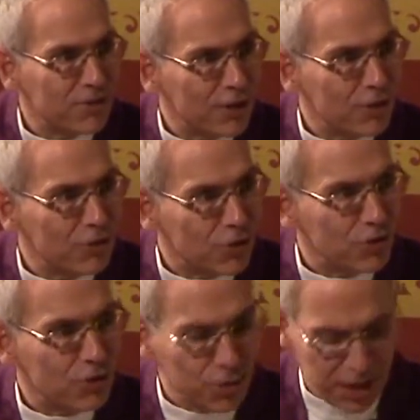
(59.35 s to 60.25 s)
the
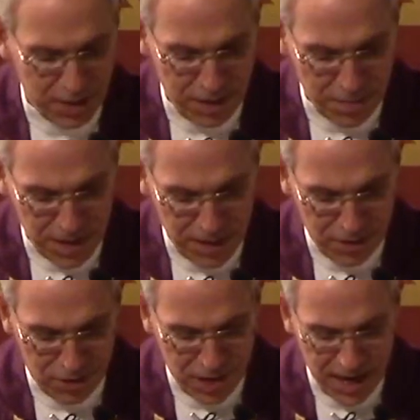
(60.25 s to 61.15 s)
liturgical year that
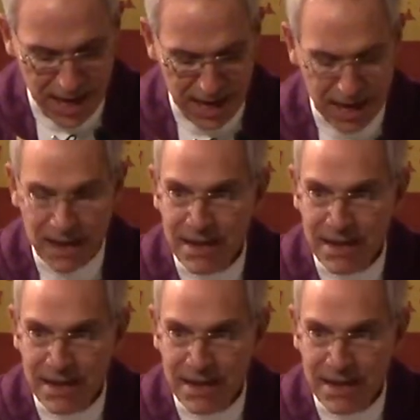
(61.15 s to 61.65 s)
begins today